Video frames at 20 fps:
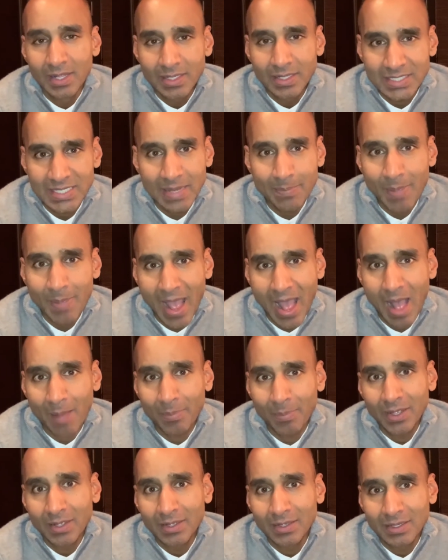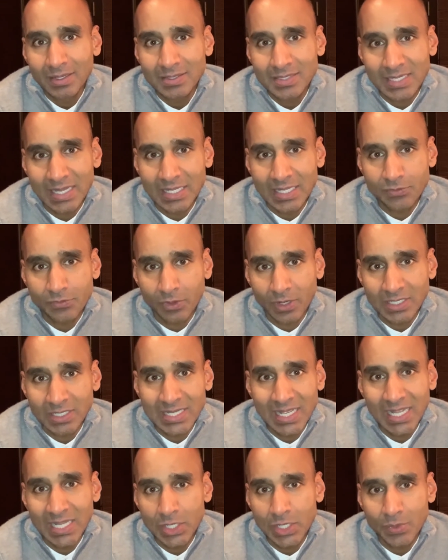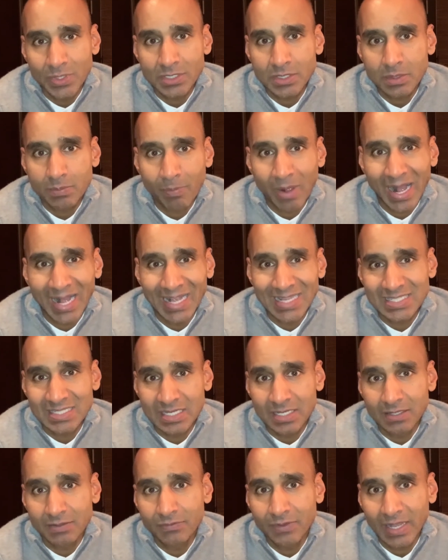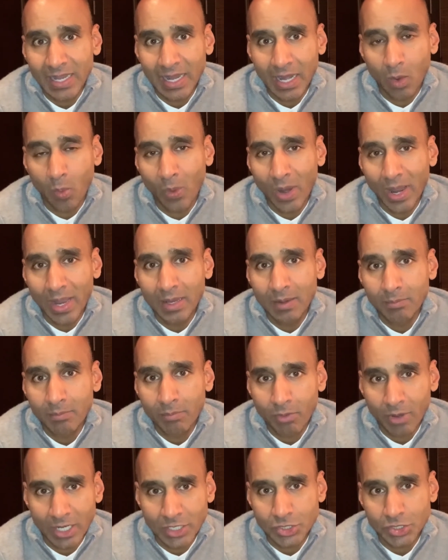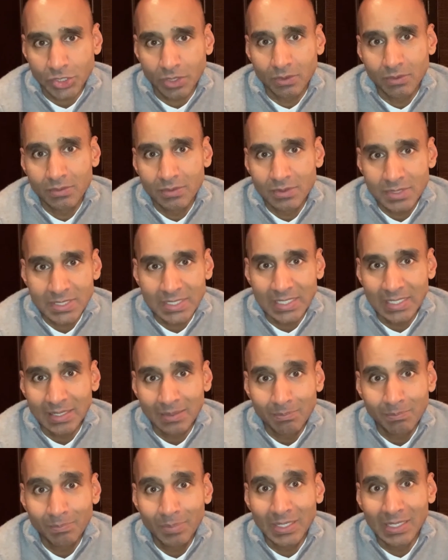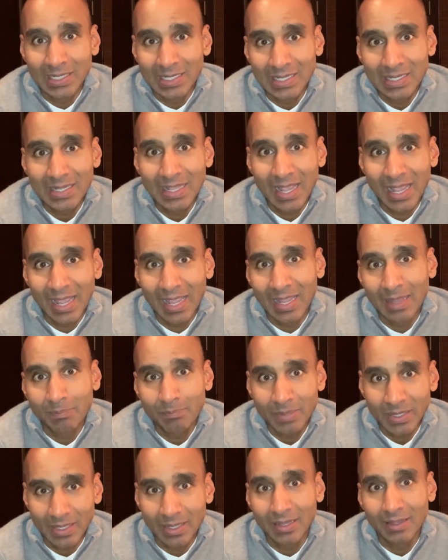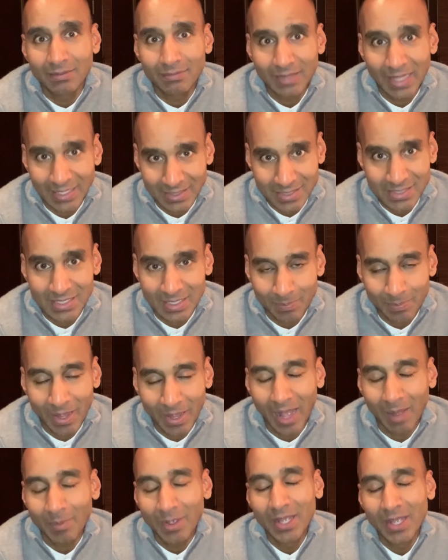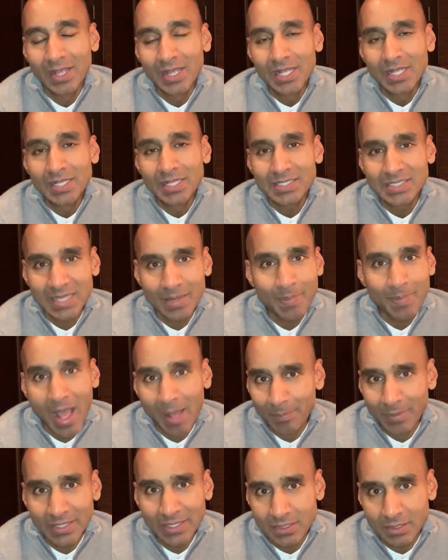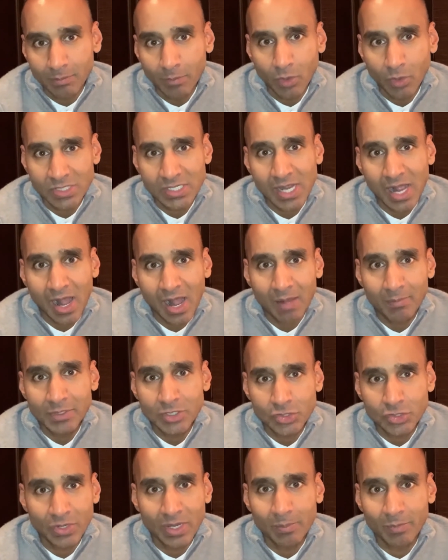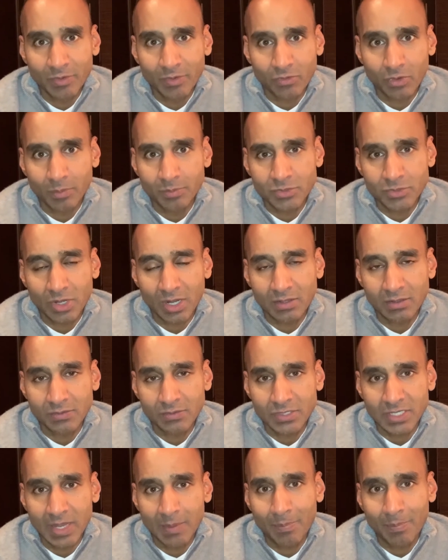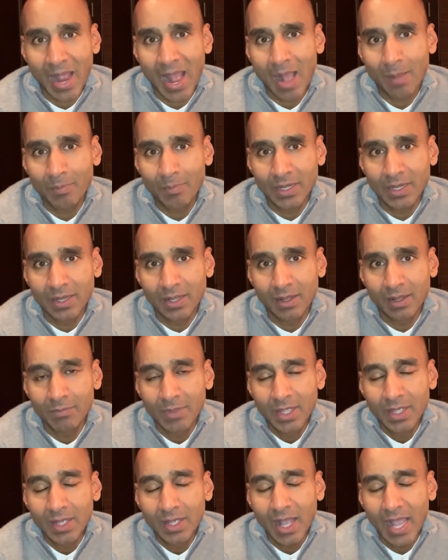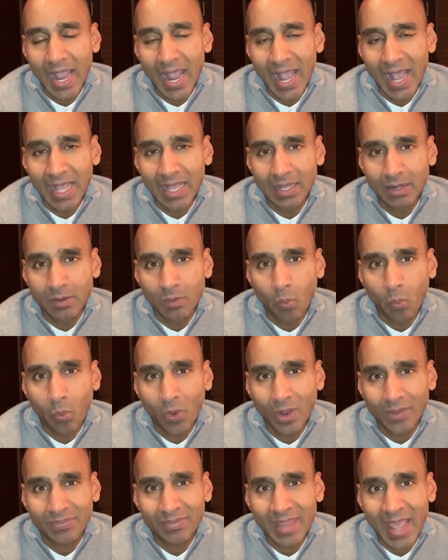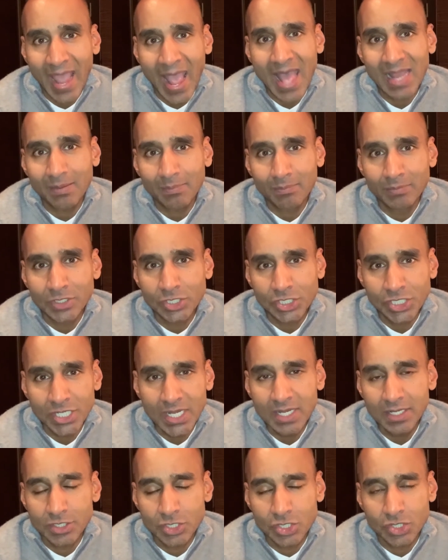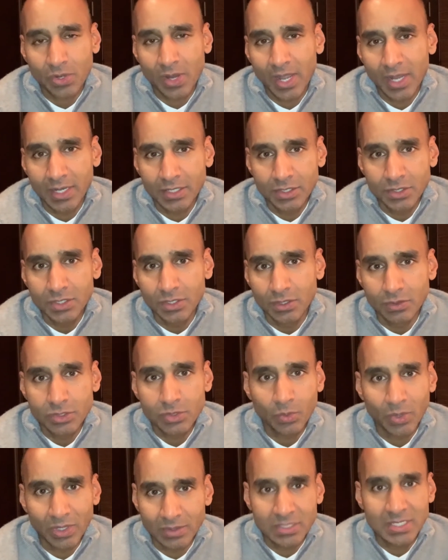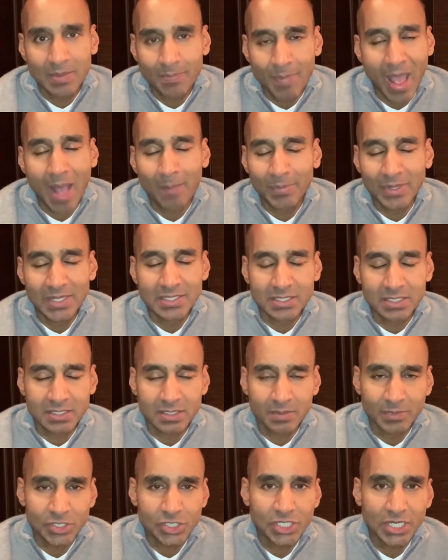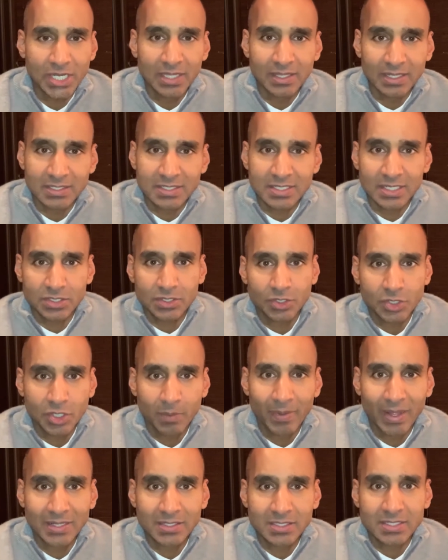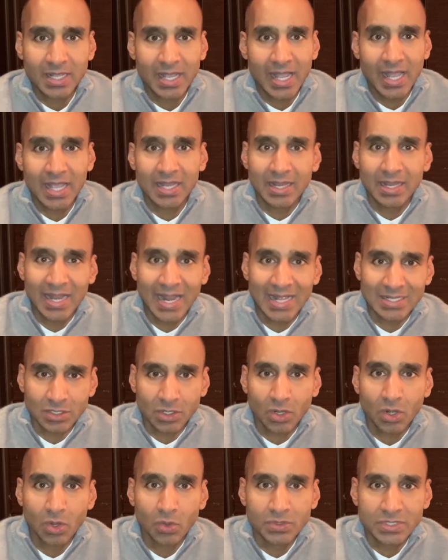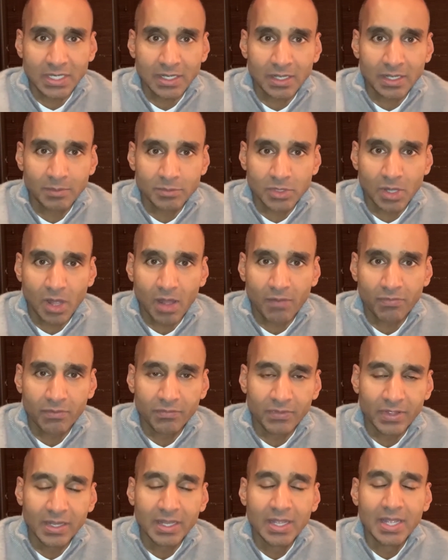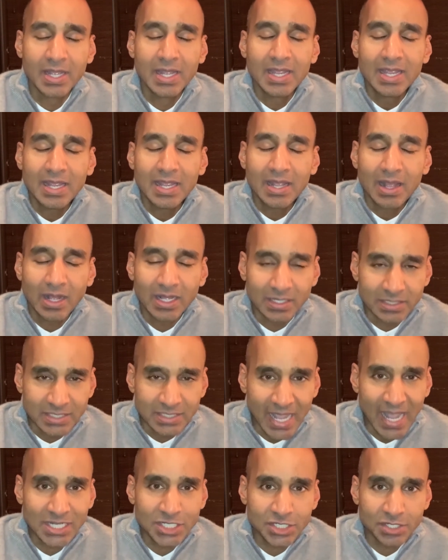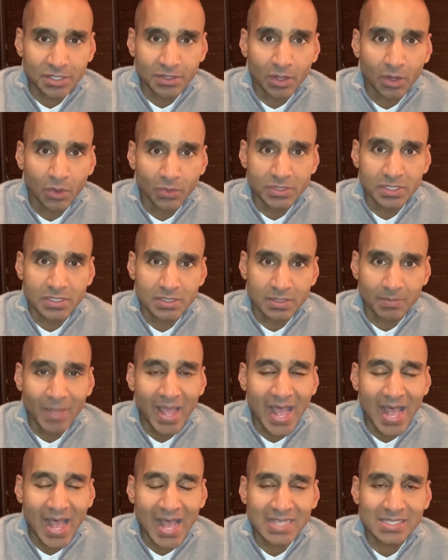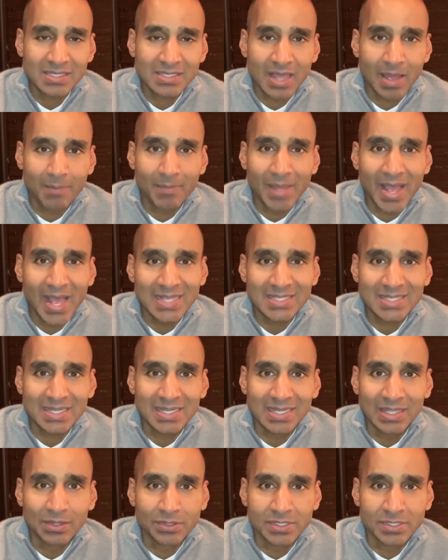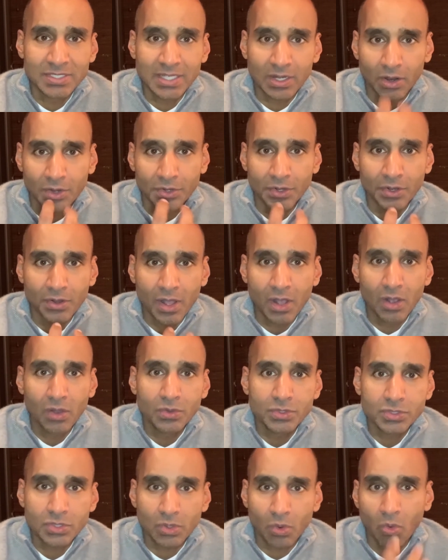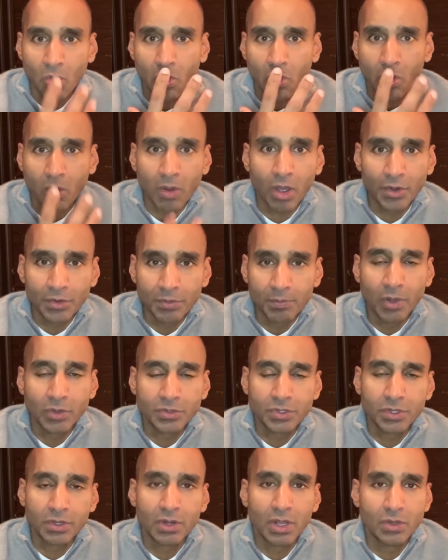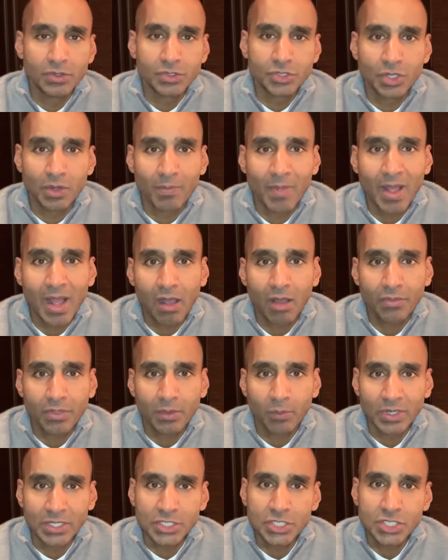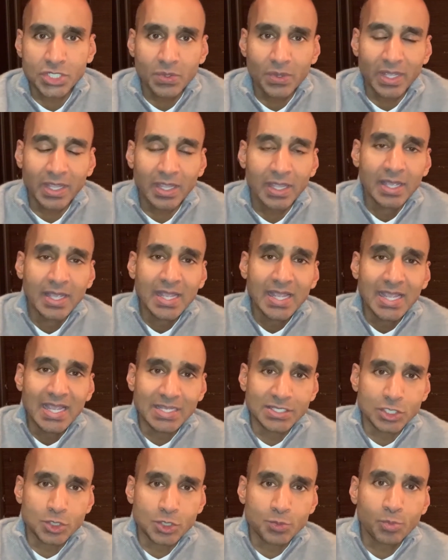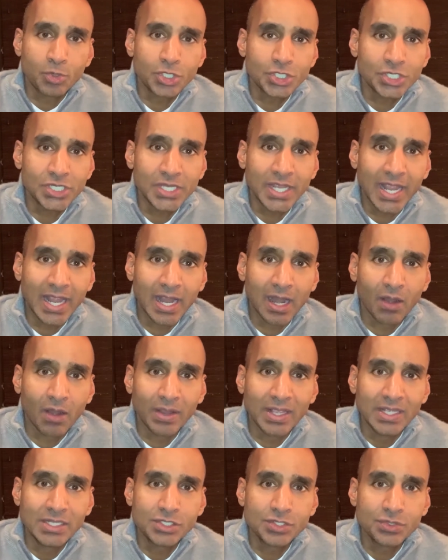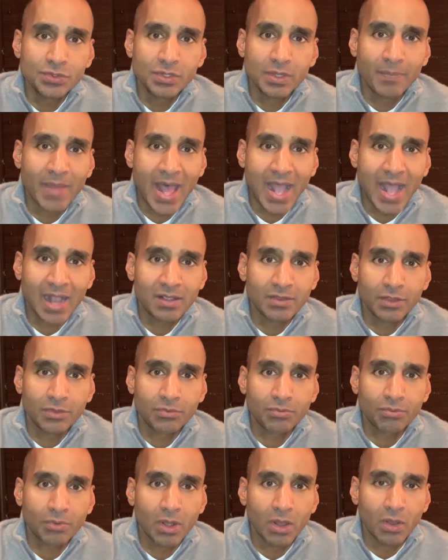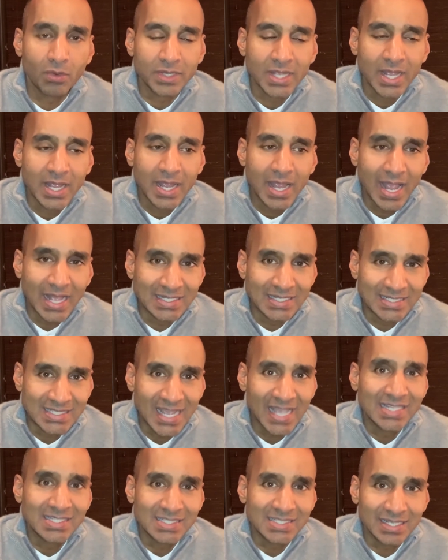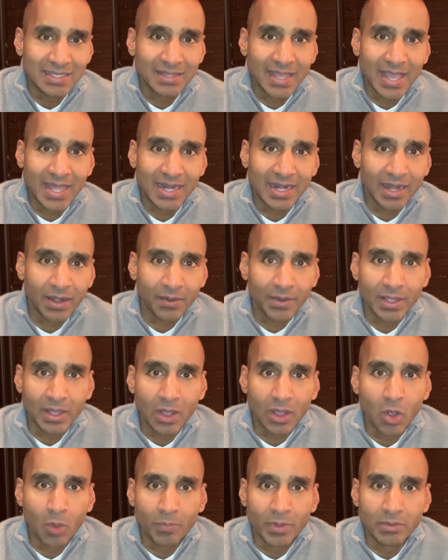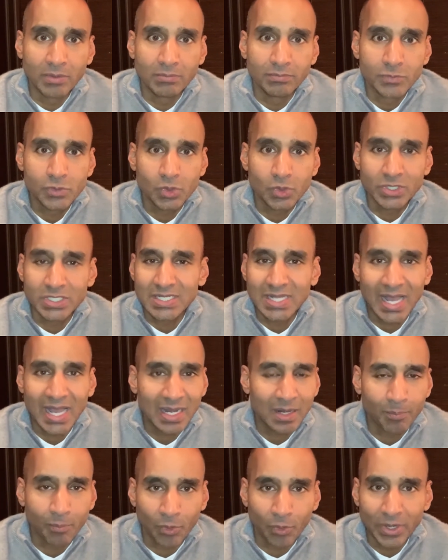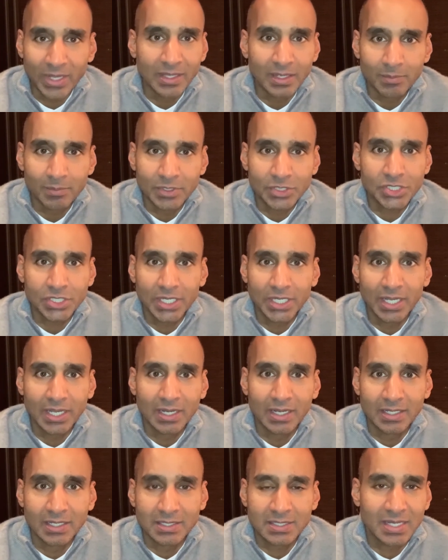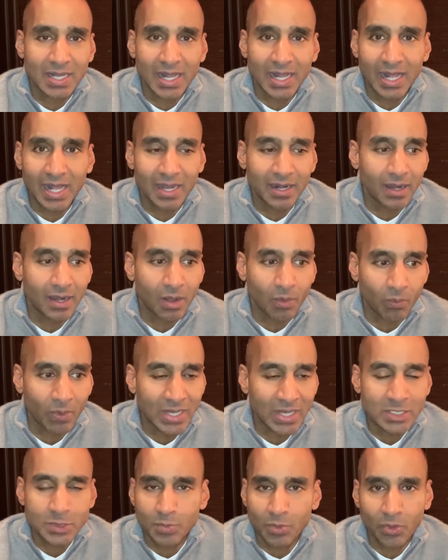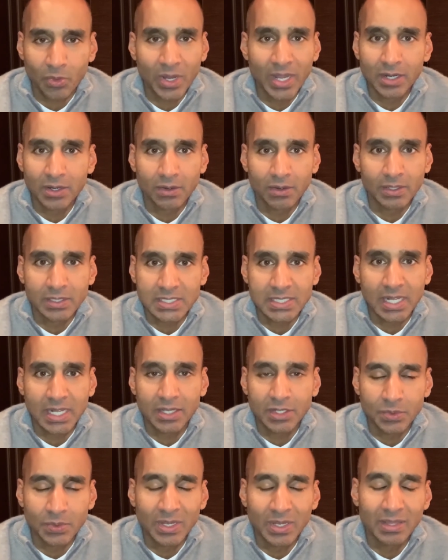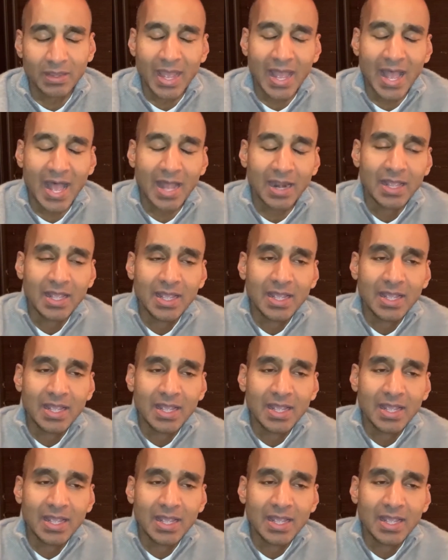Cpap stands for Continuous Positive Airway Pressure, CPAP. That's Cpap. Cpap is the most common treatment for obstructive sleep apnea, and what that machine is trying to do, so what Cpap is a machine that sits on your bedside. It has a hose that comes off of it. Attached to the hose is a mask. That mask can either sit on your nose or on both your nose and your mouth, and what it's doing is it's pushing air into the back of the throat and tenting that area open. So it's not a breathing machine, it's not a respirator, it's not doing that.